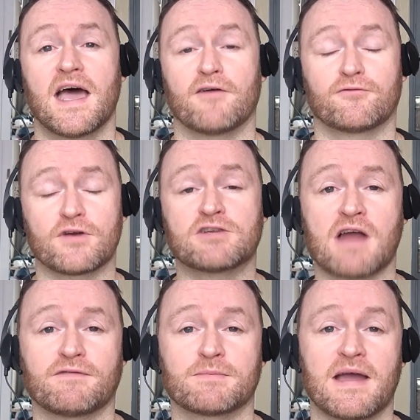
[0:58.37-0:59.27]
uh, free
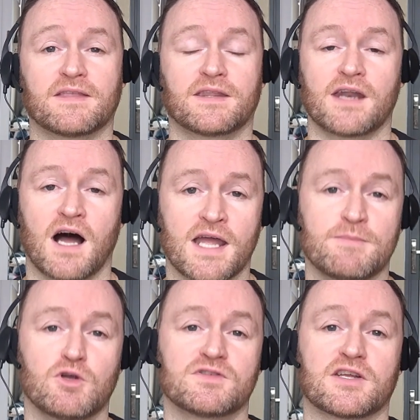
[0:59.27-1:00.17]
traffic method that
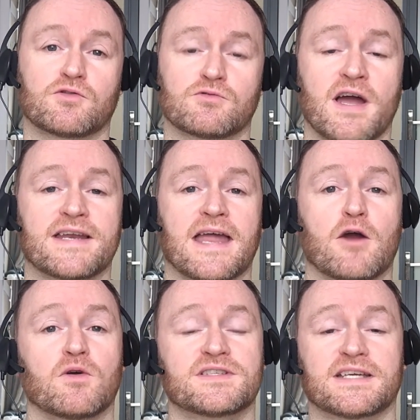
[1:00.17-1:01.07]
I'm using right
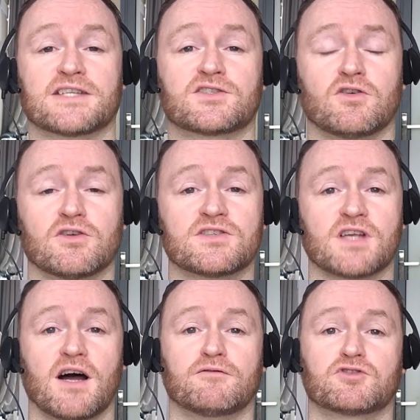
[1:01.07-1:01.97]
now to get tons
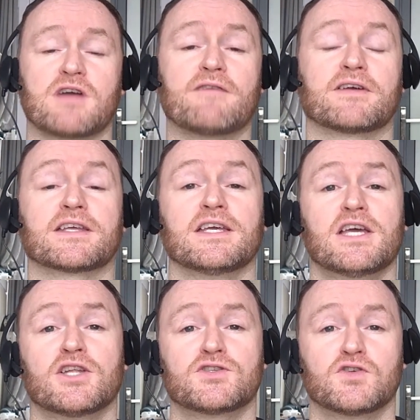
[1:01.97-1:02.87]
of traffic
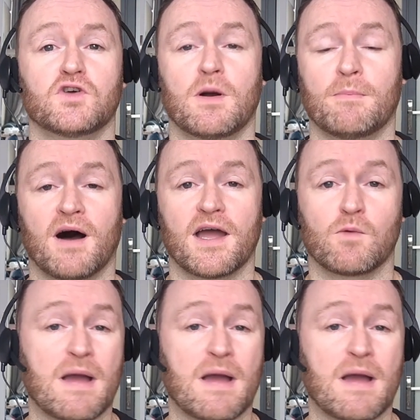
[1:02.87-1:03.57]
to my